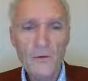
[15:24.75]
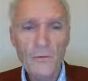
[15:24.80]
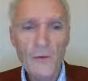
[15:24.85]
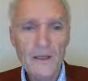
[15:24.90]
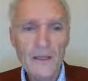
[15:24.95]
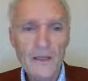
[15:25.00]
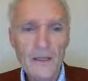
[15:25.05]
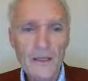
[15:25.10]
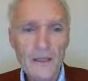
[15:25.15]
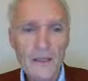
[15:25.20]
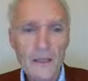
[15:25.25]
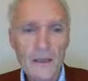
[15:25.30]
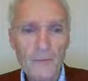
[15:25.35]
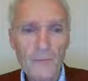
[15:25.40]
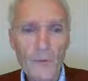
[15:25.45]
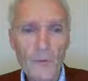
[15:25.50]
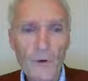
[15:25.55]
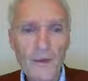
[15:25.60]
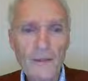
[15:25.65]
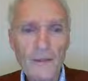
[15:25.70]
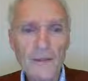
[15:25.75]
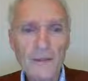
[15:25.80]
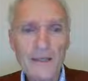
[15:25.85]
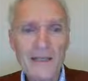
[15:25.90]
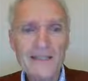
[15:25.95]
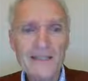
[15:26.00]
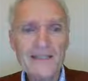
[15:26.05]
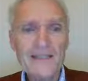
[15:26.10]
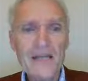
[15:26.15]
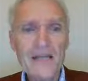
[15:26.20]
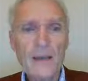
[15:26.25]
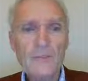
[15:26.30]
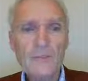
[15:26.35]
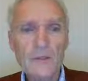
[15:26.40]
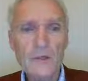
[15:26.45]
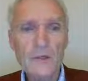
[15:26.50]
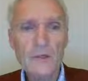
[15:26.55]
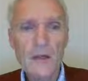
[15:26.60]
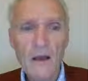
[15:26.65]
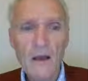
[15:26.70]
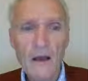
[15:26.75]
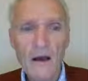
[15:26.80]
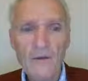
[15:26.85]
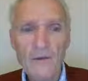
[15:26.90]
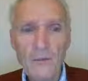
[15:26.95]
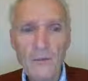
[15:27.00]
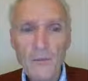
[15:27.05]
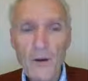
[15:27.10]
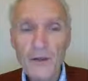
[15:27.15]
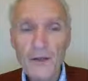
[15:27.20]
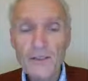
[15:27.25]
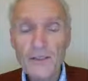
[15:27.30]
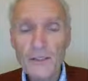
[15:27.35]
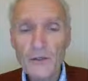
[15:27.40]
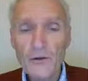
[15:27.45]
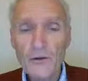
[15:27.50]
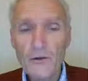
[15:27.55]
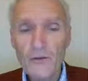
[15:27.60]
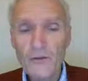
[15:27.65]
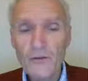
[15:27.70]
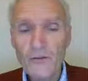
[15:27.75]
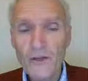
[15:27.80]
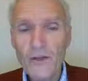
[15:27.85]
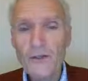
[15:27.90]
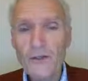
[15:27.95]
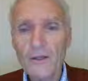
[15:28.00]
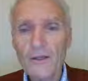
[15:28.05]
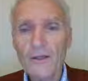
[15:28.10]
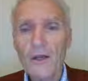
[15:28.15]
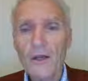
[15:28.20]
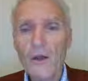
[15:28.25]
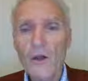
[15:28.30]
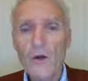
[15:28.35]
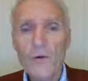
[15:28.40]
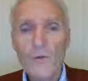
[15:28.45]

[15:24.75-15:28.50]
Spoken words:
with the important exception of the posterior cingulate,